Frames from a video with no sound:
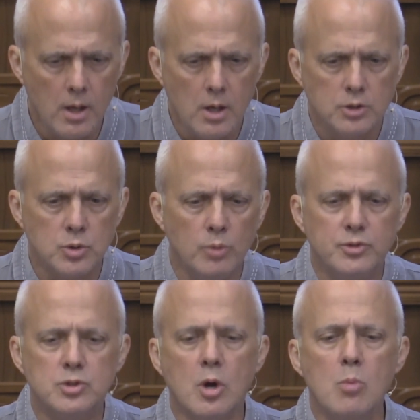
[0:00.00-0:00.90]
So if
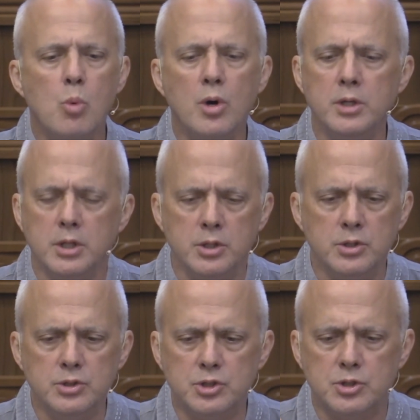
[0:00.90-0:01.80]
someone
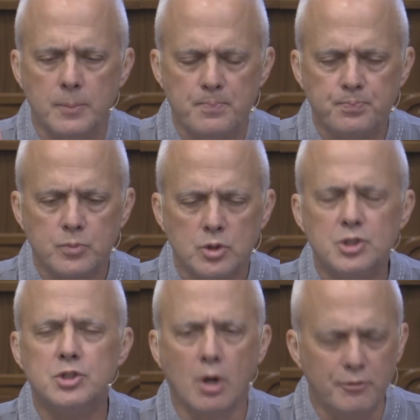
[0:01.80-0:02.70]
is
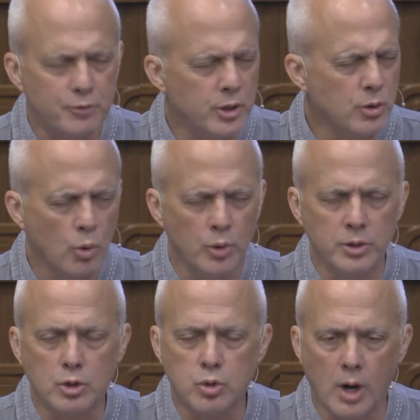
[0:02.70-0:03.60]
suffering or
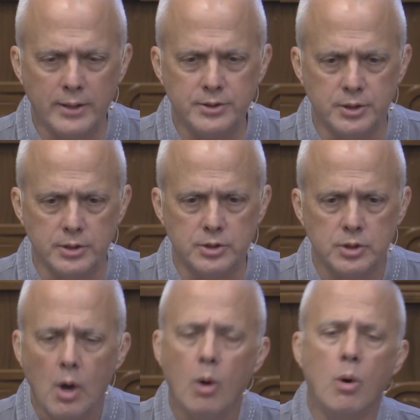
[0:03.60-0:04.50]
in crisis,
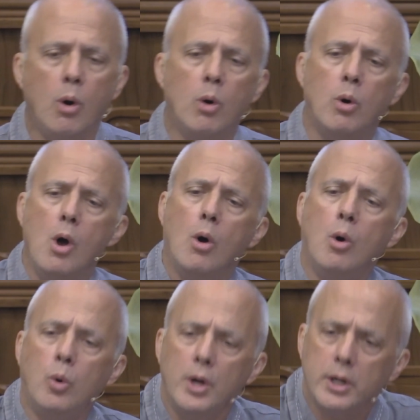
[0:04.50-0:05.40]
oh,
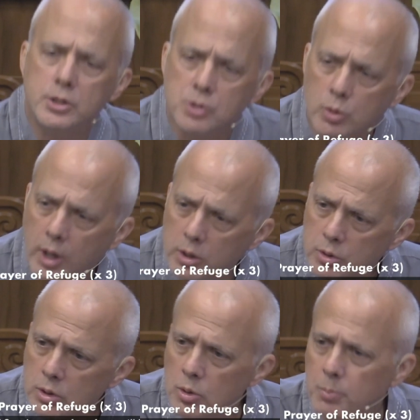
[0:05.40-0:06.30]
it's okay,
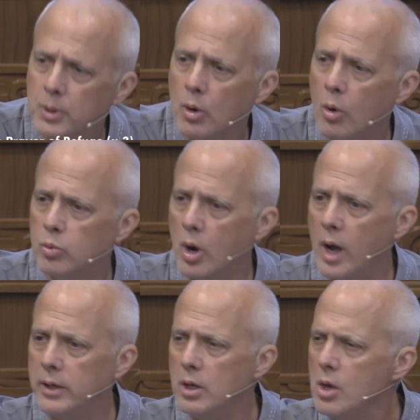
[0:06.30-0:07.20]
you're going to be all
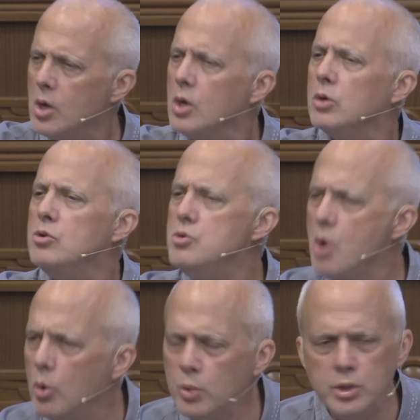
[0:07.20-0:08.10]
right.
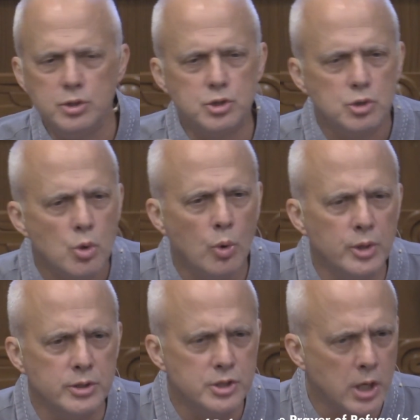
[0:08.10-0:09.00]
Notice your
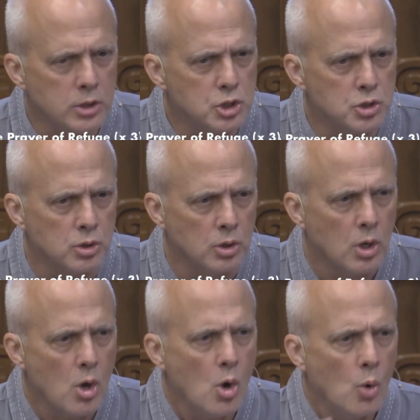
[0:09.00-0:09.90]
intention.
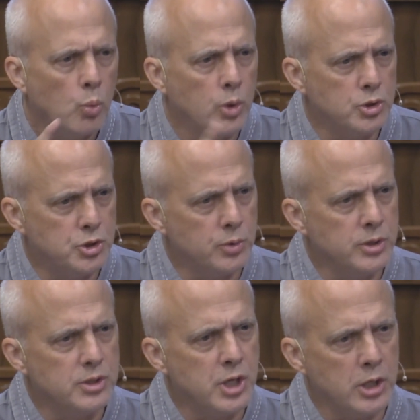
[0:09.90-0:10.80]
Was your
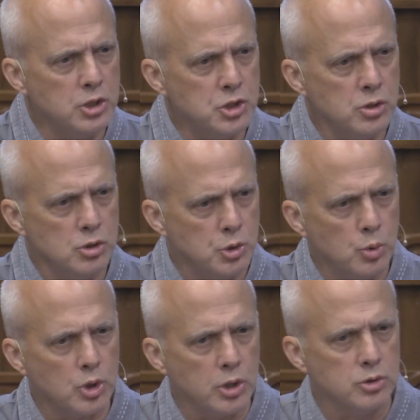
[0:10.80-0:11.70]
intention to
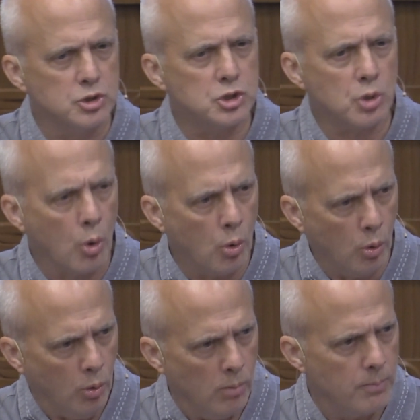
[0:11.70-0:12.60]
console?